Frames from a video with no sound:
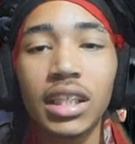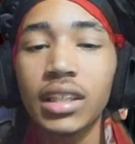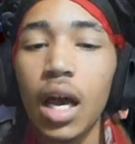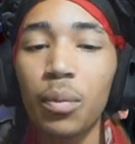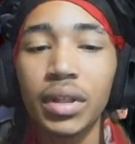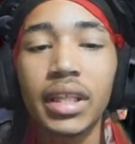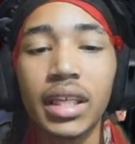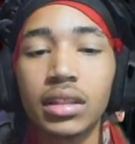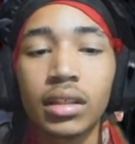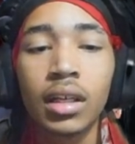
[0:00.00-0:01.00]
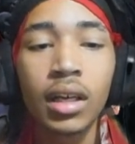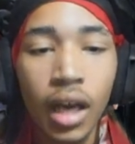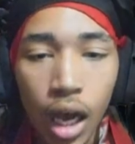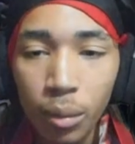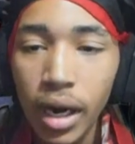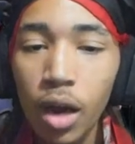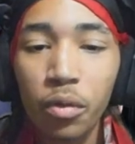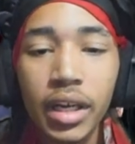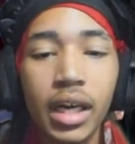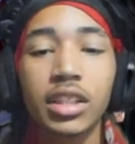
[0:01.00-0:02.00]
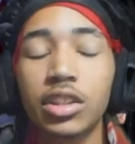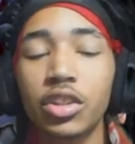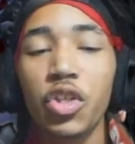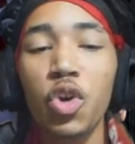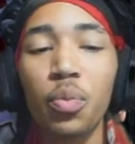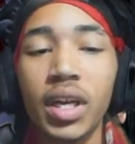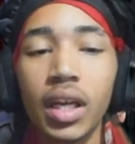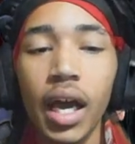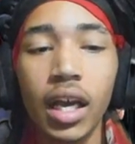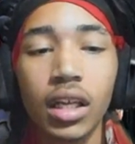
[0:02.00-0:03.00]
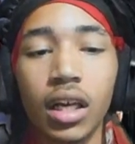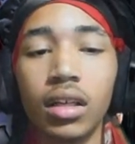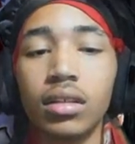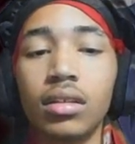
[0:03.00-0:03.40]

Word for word: stop with this. I'm not reading this stupid dialogue.